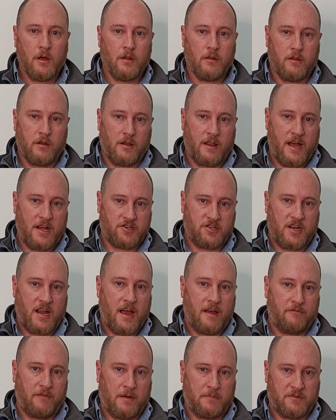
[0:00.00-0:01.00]
that allows you to
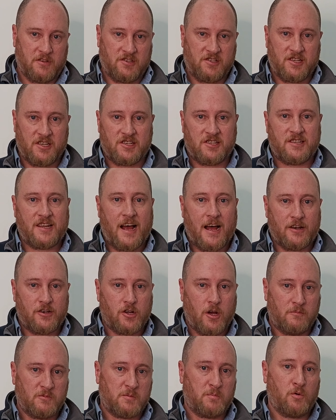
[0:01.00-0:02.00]
have up to 6 start
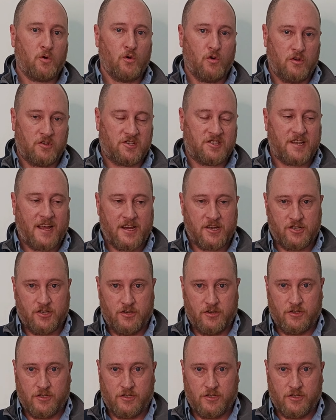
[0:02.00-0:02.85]
times per station,